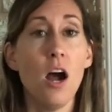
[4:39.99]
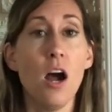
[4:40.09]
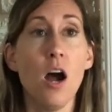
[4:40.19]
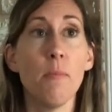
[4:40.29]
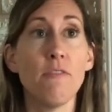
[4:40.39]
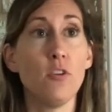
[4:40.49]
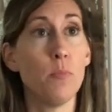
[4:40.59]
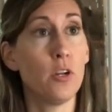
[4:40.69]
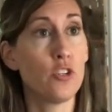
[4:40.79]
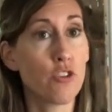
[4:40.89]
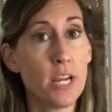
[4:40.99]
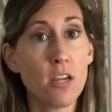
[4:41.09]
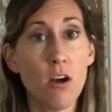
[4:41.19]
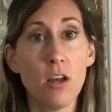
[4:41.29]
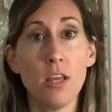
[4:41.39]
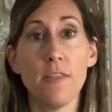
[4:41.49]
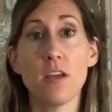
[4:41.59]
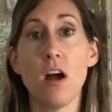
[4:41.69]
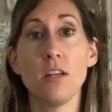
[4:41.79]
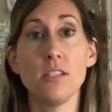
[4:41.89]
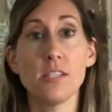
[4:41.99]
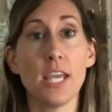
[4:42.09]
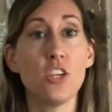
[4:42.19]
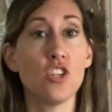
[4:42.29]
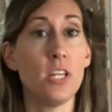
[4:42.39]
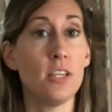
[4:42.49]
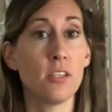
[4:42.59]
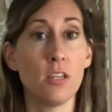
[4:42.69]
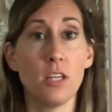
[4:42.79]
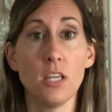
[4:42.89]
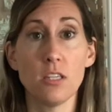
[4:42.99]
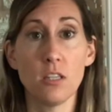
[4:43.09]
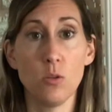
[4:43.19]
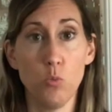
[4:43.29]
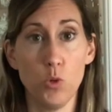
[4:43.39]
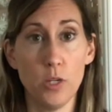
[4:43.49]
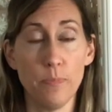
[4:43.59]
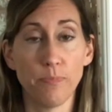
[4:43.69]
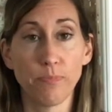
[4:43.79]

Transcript: if you put a drink on it, the condensation isn't going to get to the wood.